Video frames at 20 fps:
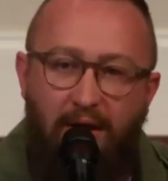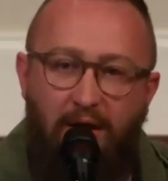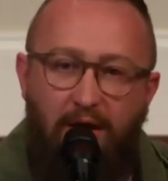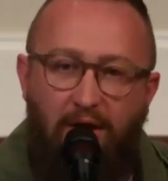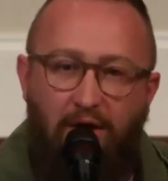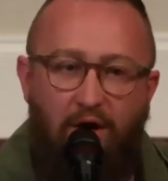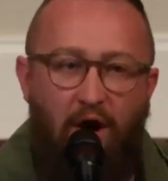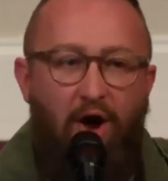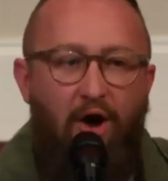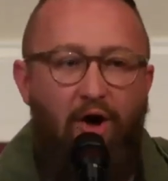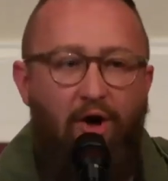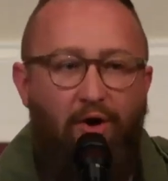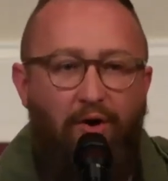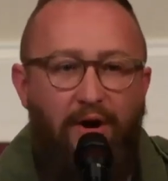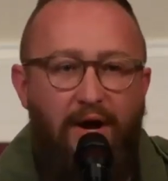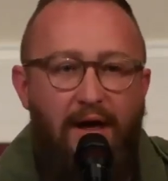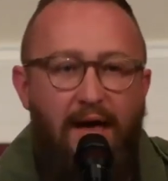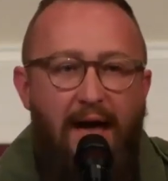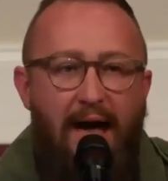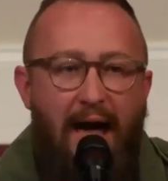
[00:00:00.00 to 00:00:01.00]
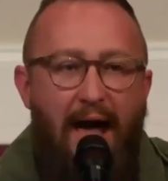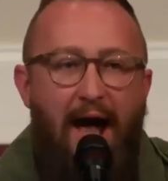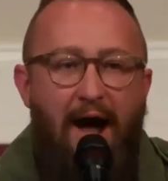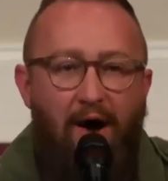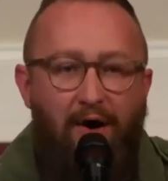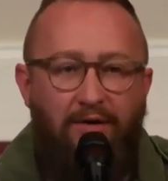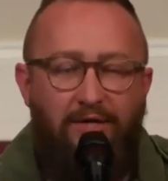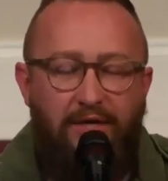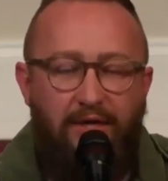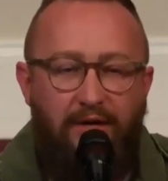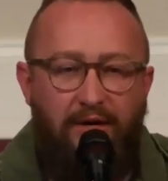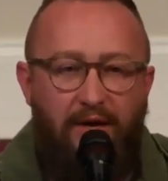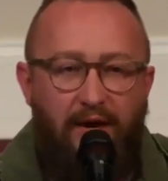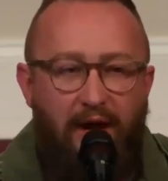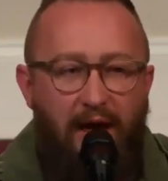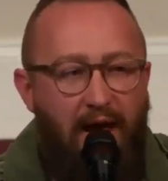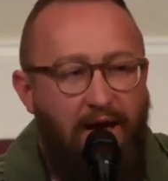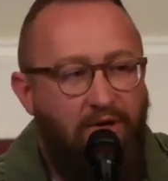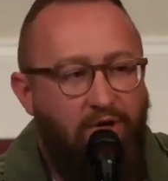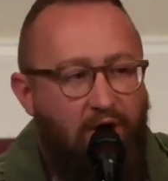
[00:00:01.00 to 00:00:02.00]
called out
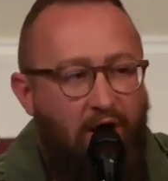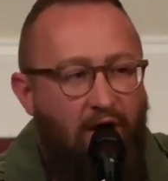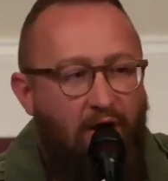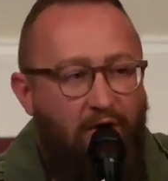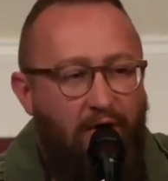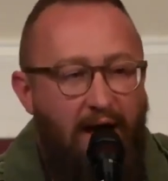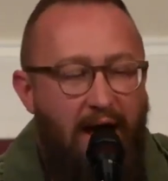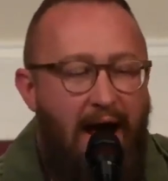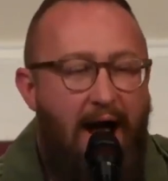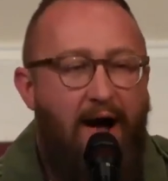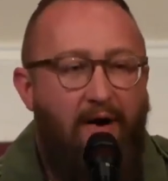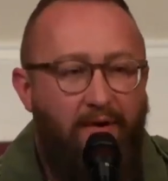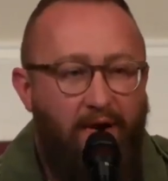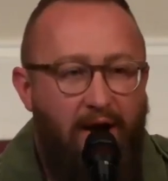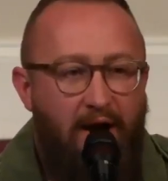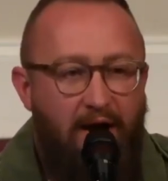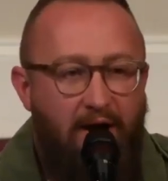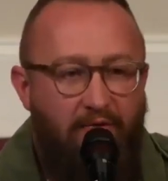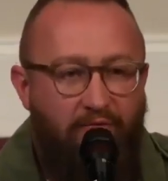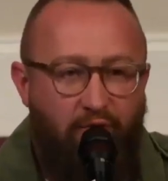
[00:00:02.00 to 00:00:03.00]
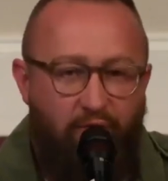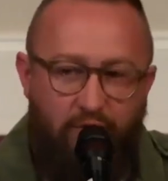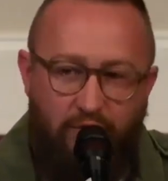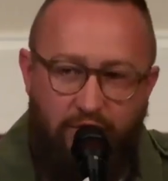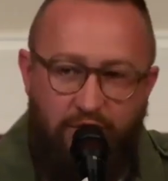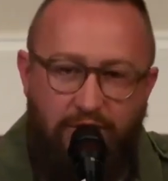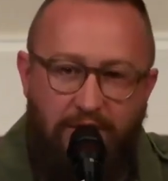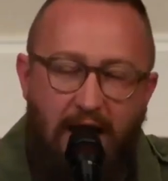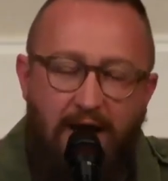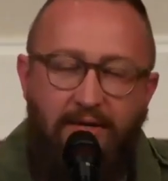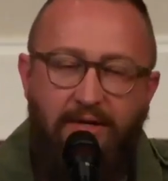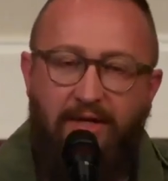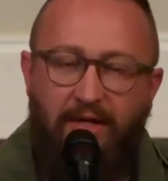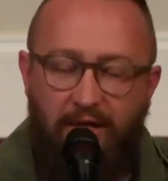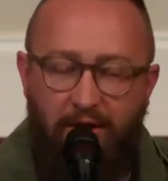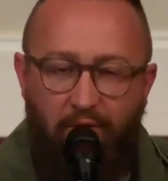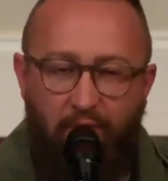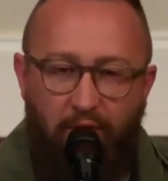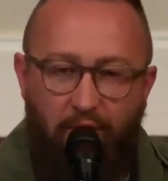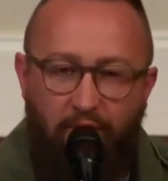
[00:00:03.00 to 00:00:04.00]
and called out of, which
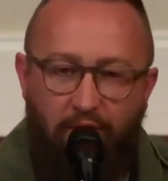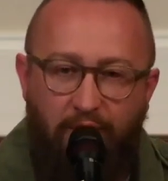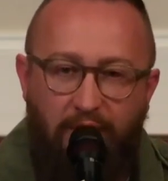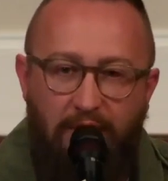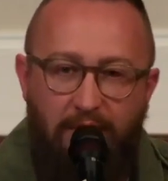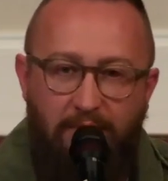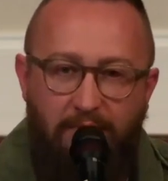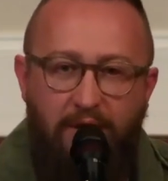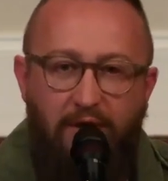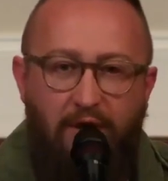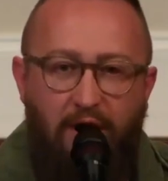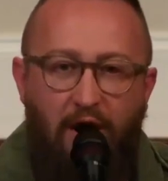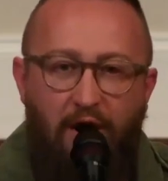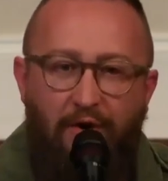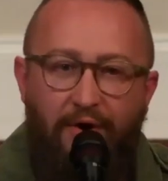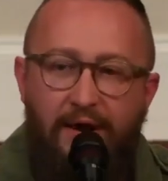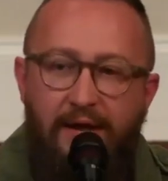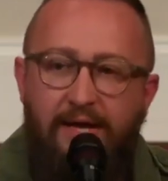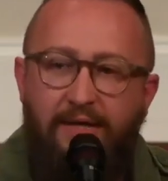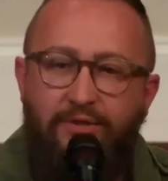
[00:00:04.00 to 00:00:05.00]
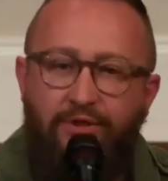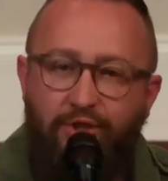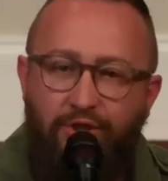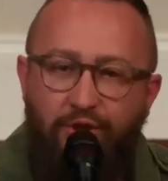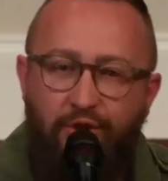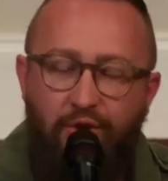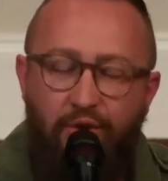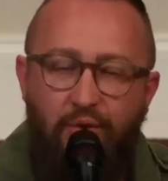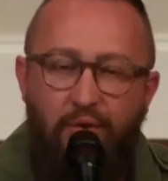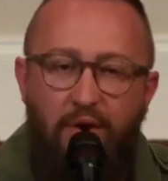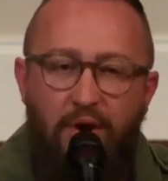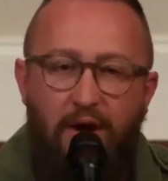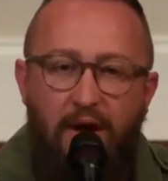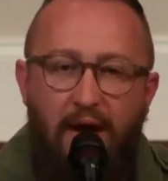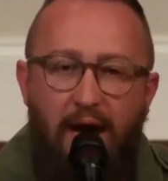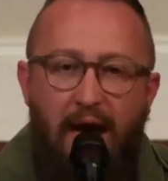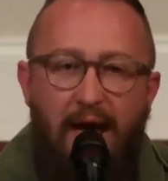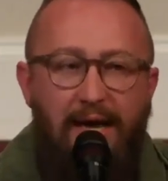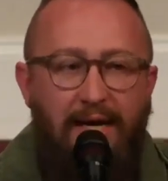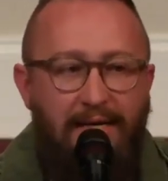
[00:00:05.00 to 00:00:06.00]
technically would really be called into
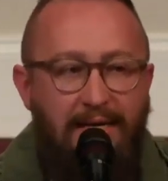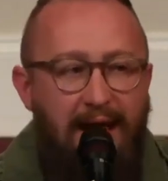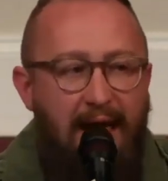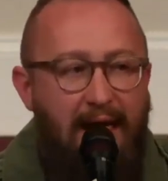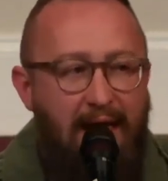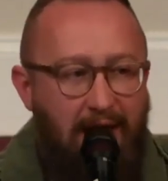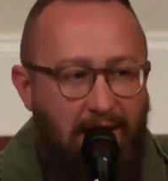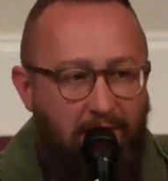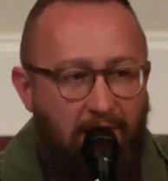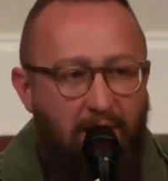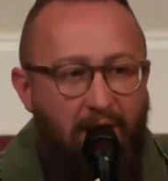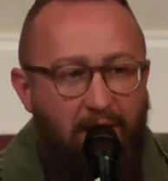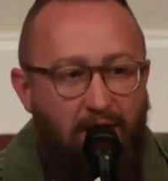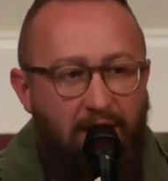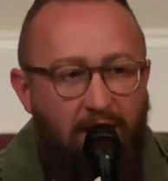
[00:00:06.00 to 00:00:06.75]
a name.